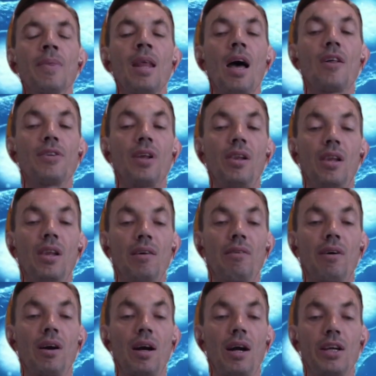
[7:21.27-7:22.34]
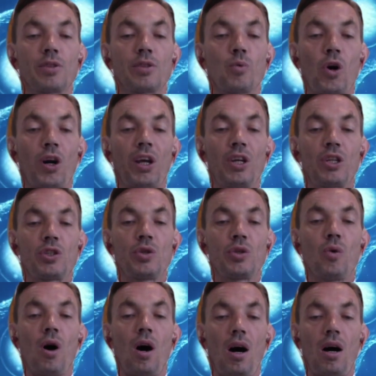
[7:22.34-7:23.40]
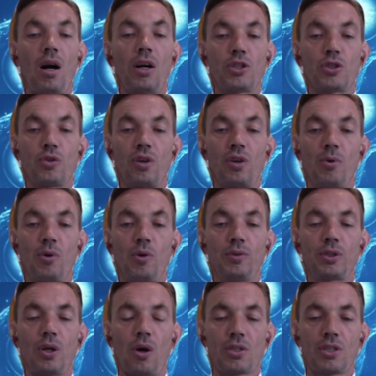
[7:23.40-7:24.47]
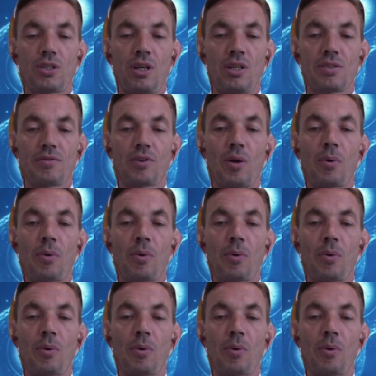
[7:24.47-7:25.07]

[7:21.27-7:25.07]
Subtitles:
The liver is working too hard to remove toxins from